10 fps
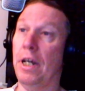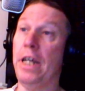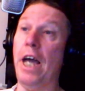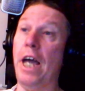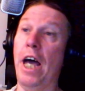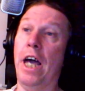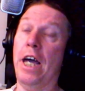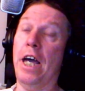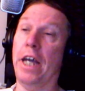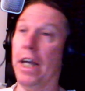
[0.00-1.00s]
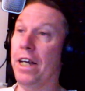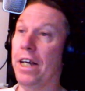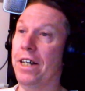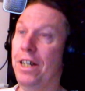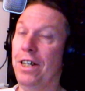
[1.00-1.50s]
Yay!
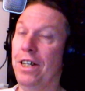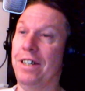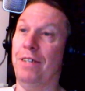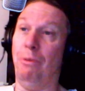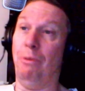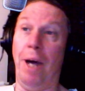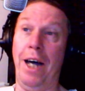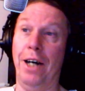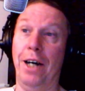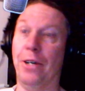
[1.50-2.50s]
Wow,